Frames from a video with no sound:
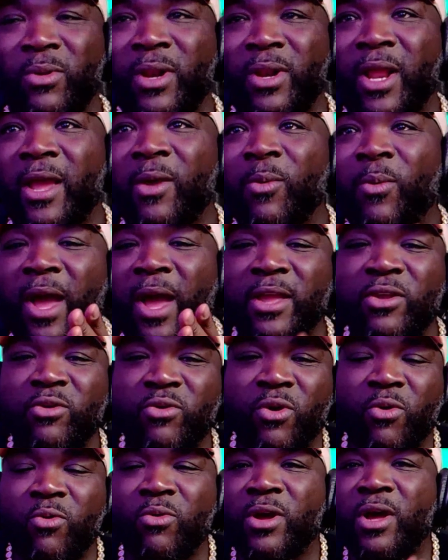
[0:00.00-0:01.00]
Like, why you
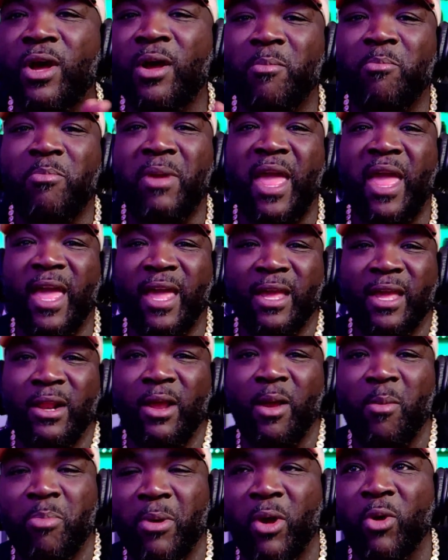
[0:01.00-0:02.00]
gonna come bag it
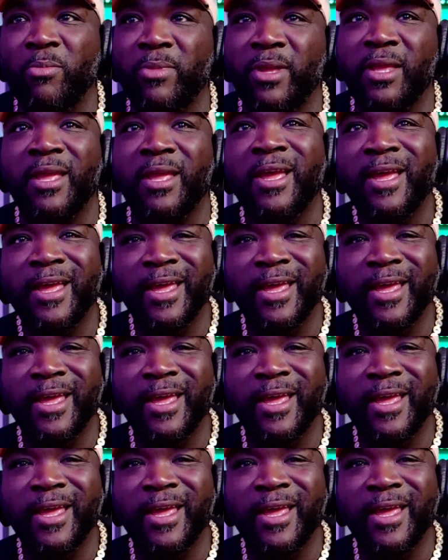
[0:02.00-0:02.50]
up on me,